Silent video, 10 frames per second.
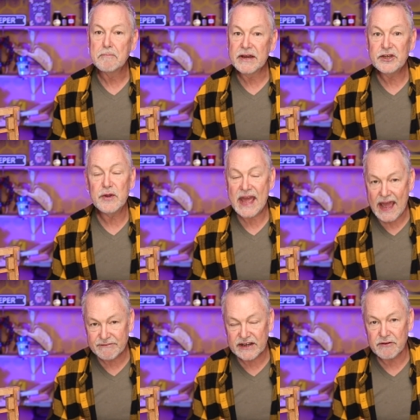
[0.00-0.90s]
But you
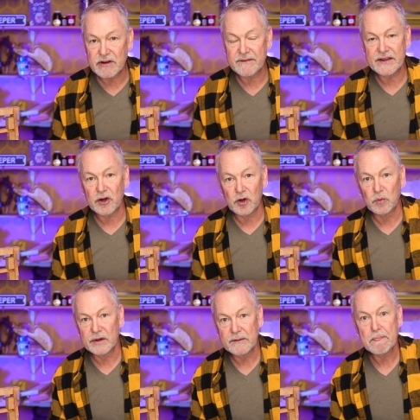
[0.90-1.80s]
have to get rid of the
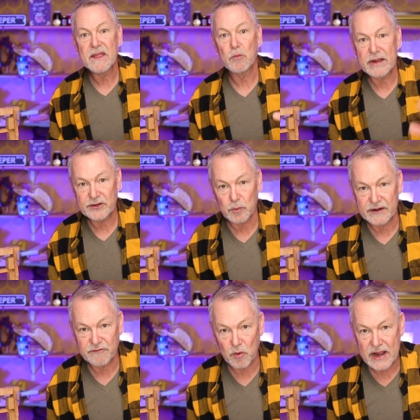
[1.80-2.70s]
old one wait
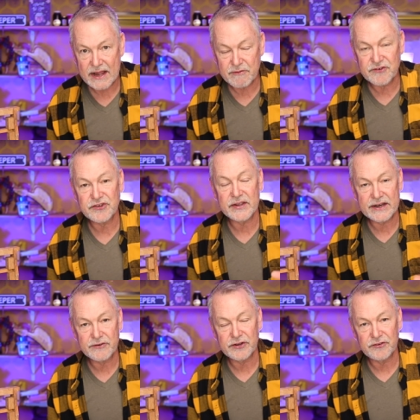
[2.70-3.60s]
24 hours to
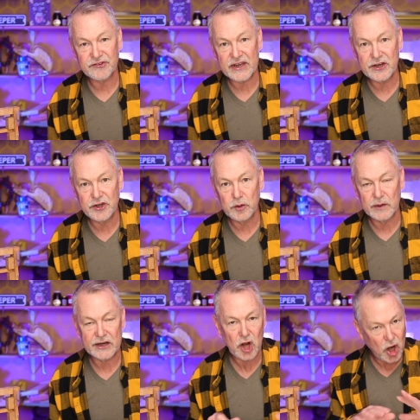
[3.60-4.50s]
introduce a new
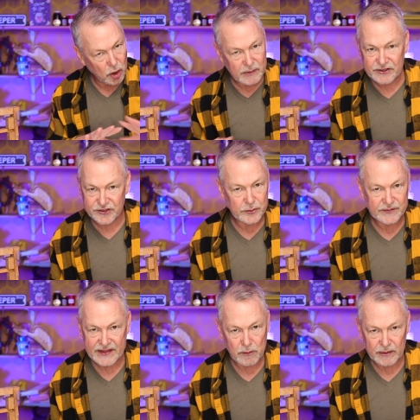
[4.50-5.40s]
one. Always do
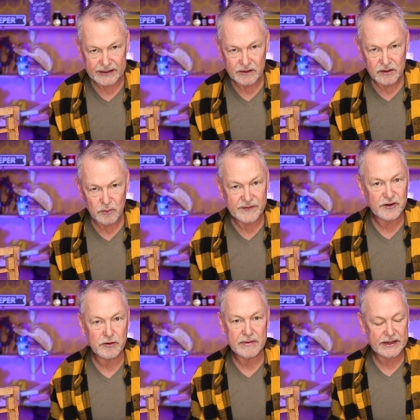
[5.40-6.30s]
it that way. Whether
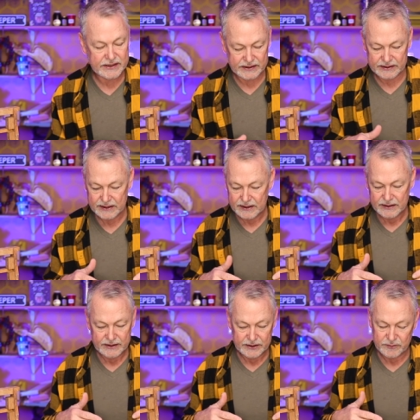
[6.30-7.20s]
you're making,
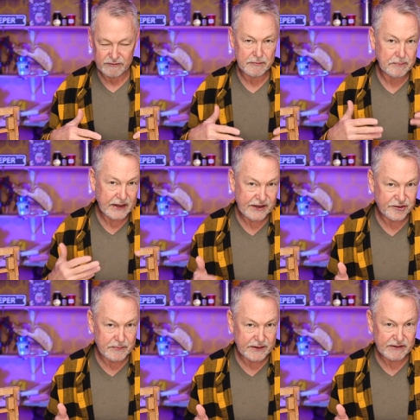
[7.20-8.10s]
you know, a
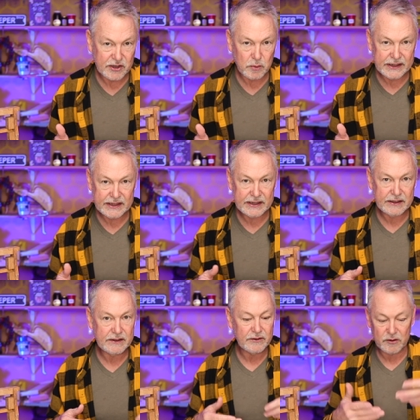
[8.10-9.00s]
replacement of a
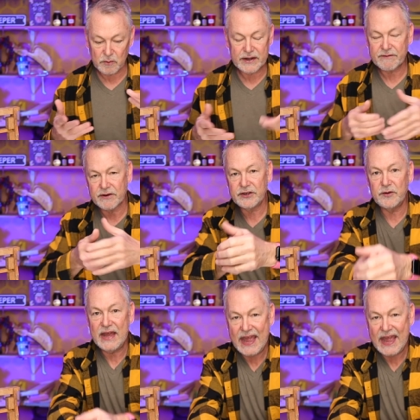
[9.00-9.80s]
queen or whatever, you